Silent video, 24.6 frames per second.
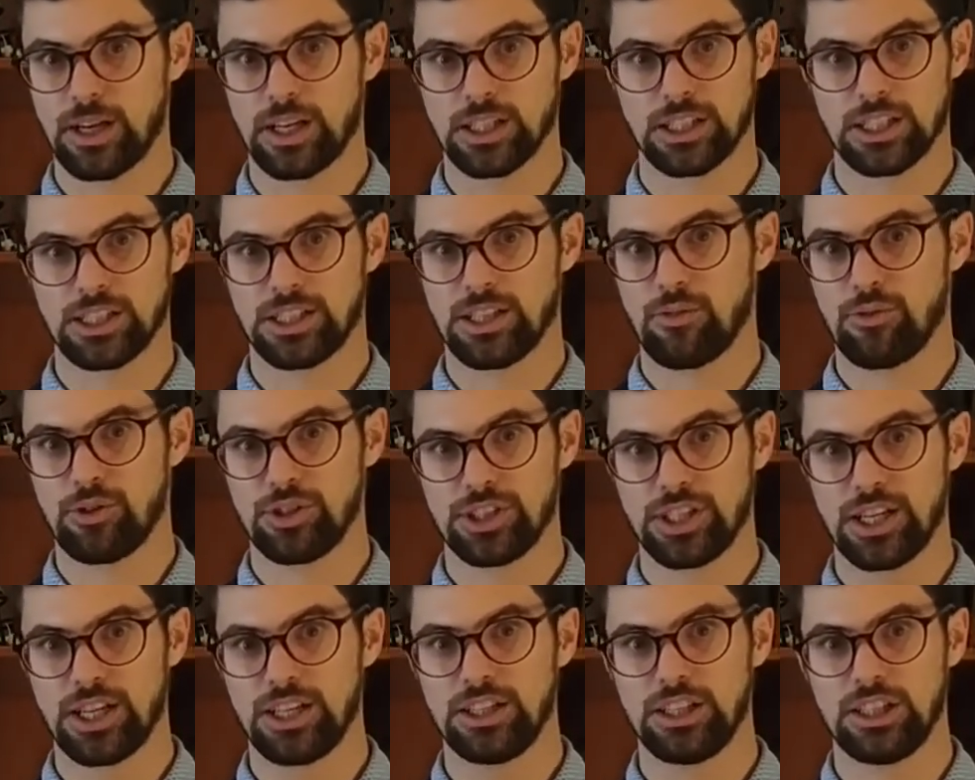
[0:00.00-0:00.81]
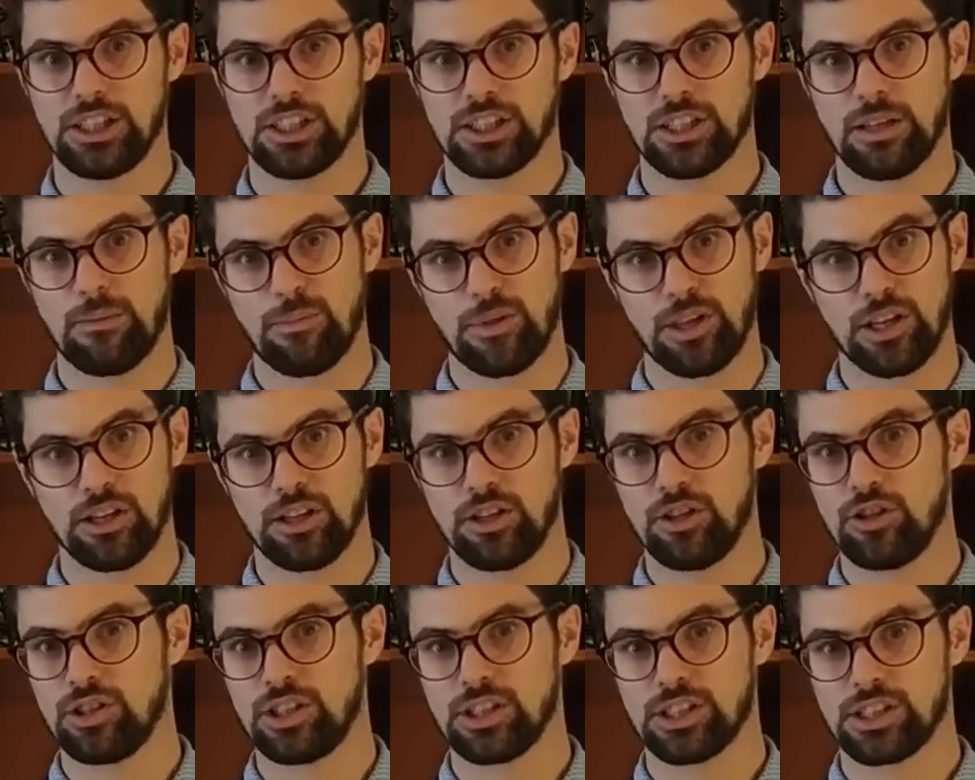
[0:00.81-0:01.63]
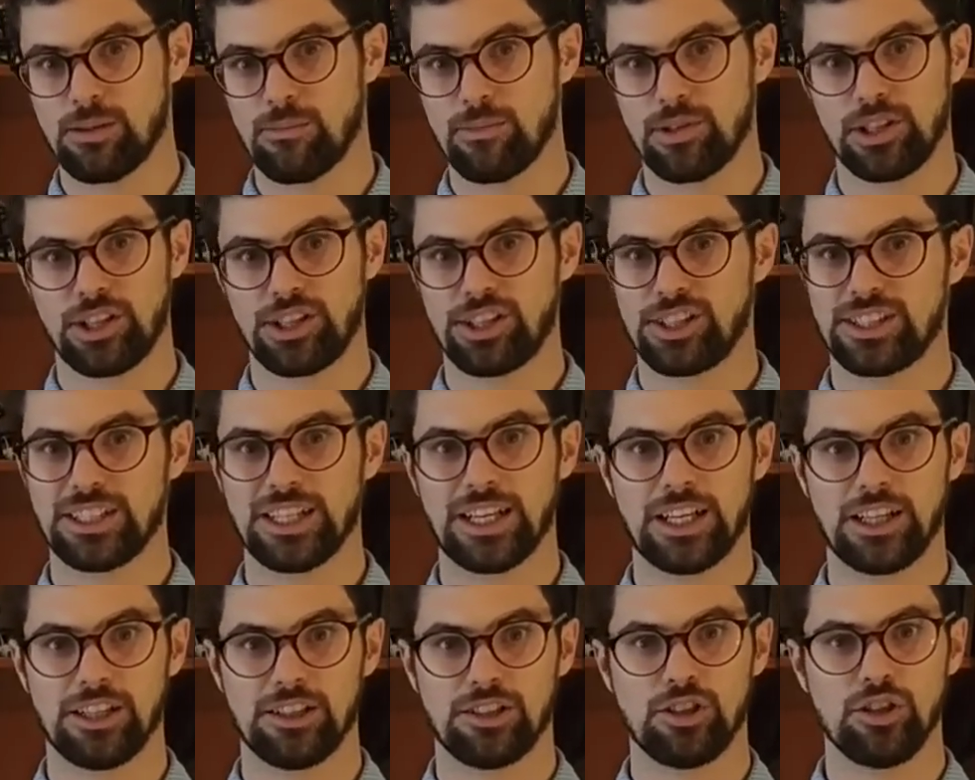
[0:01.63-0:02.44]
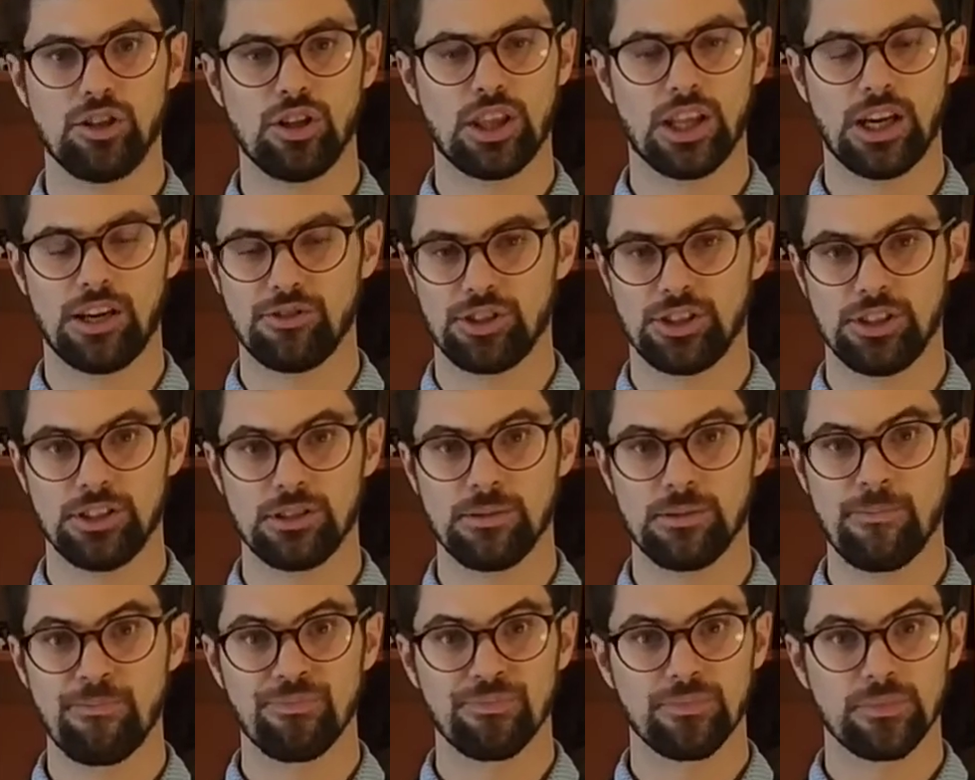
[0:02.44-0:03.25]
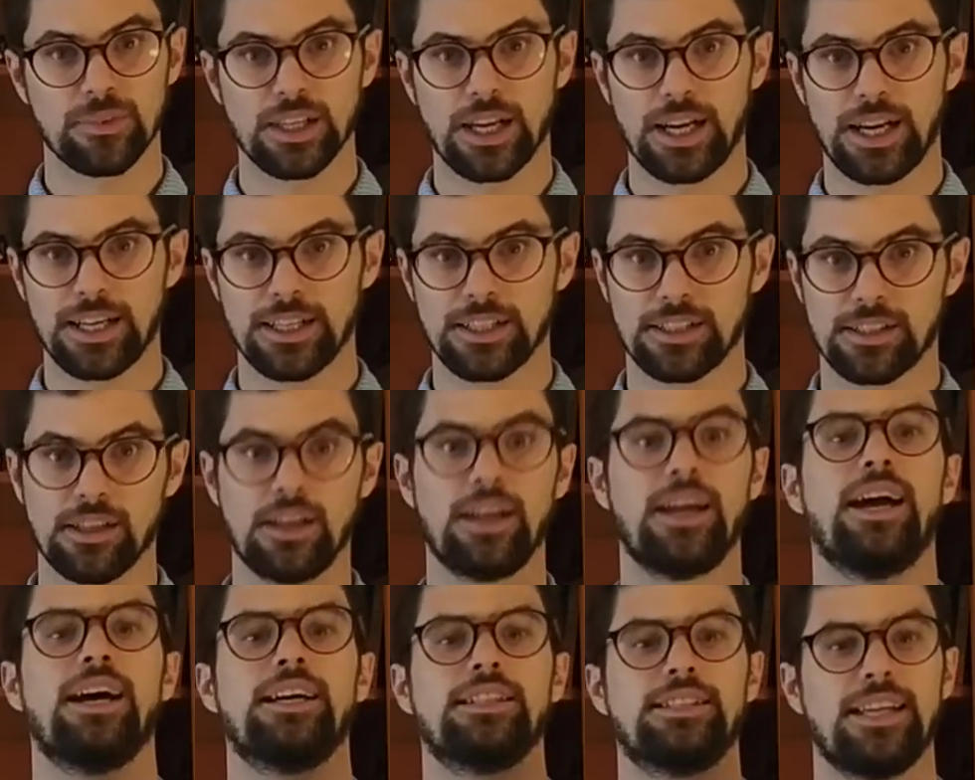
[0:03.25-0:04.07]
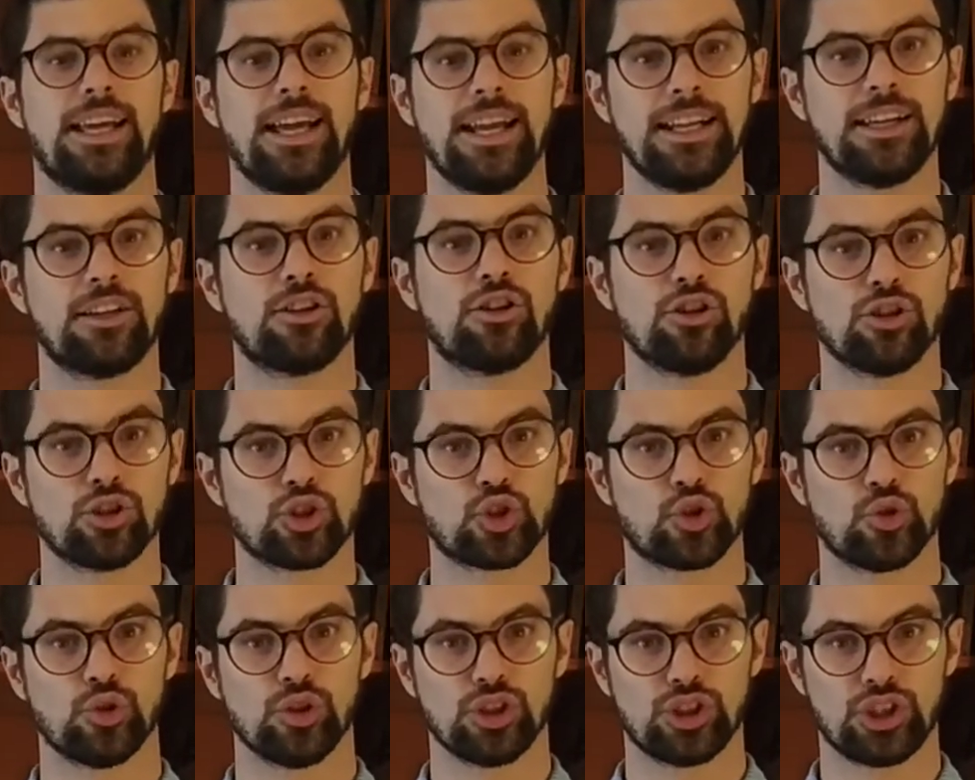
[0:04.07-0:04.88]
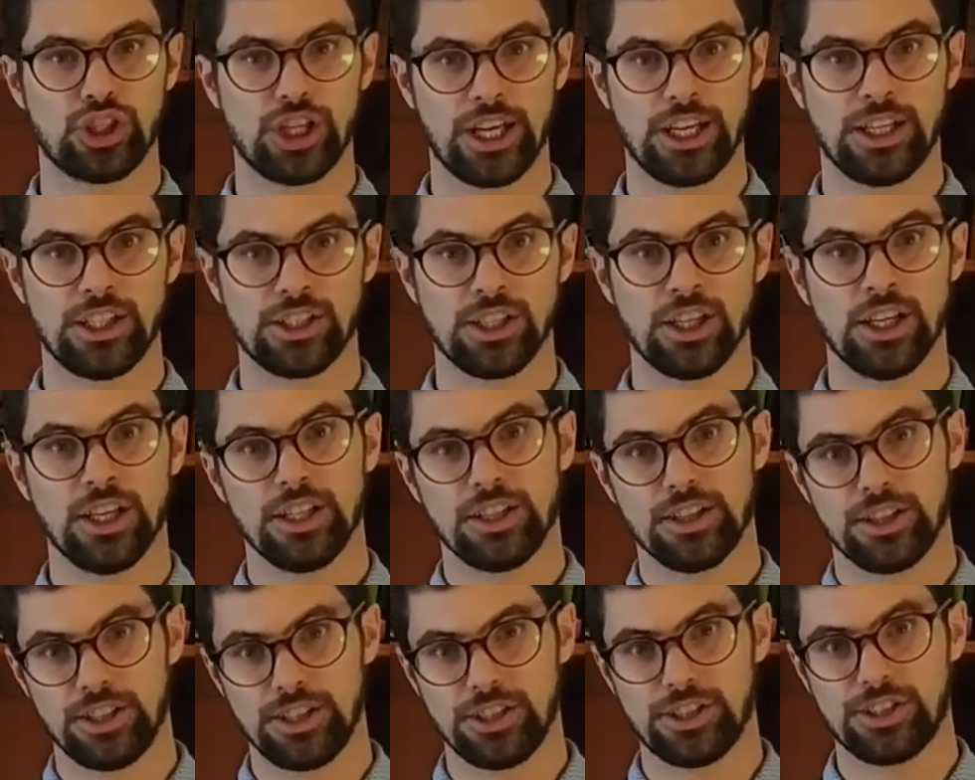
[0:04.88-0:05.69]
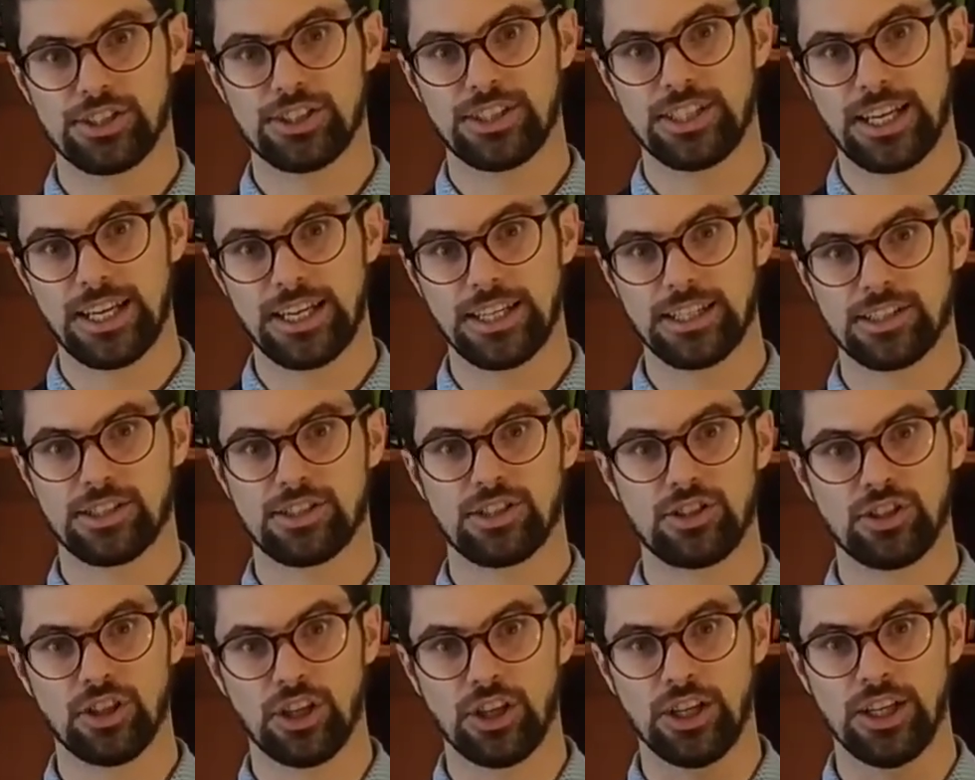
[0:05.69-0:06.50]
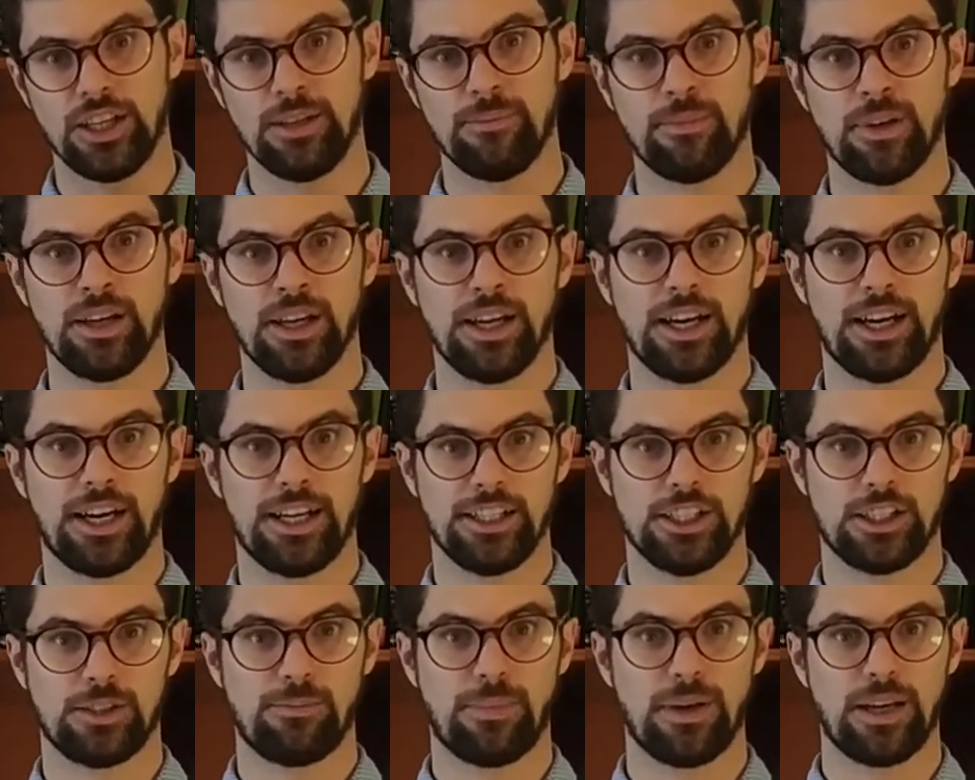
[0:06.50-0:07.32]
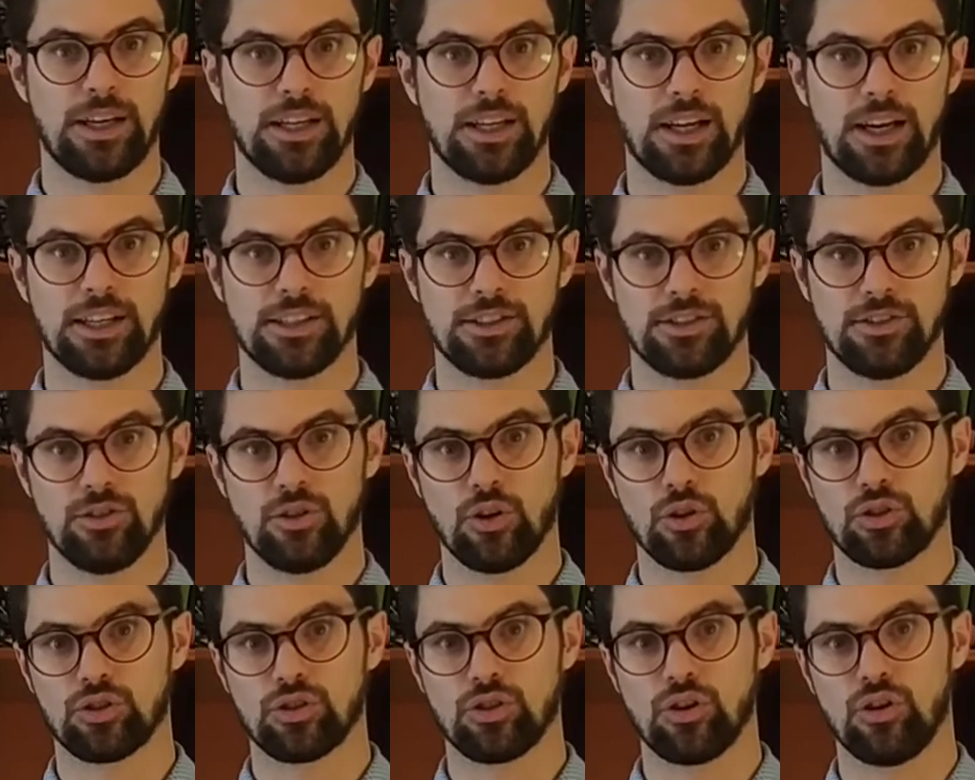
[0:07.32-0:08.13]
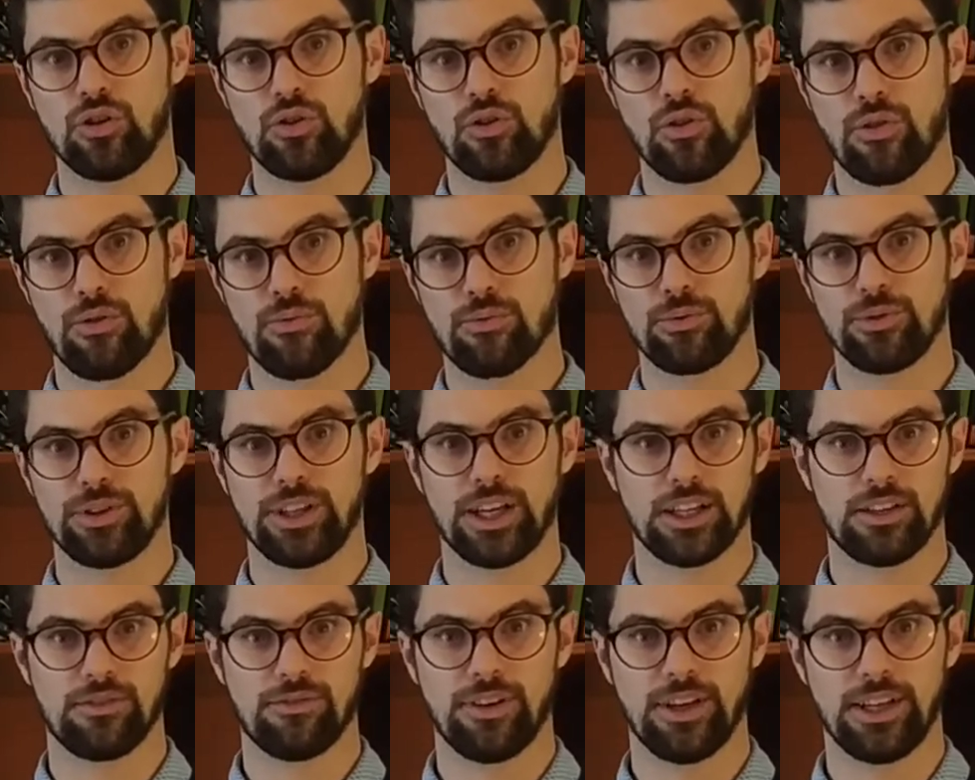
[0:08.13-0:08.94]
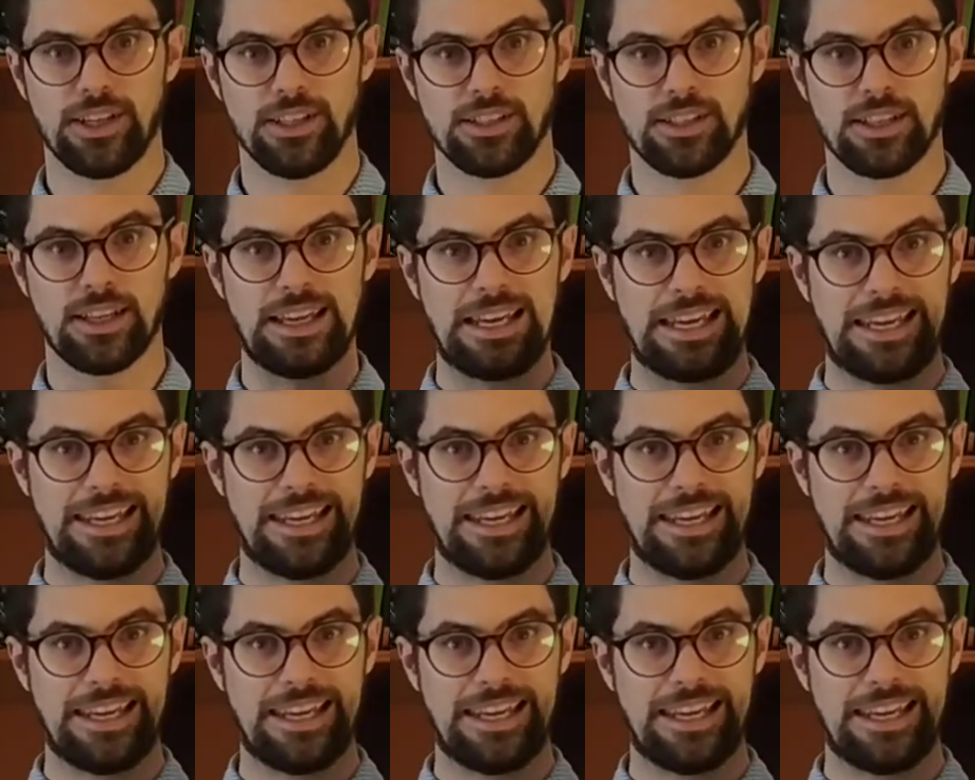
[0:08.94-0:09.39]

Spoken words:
As I was saying, this is something new, this is something that started in 2000, and as any cultural change, this takes time, and Spain has not gone through that phase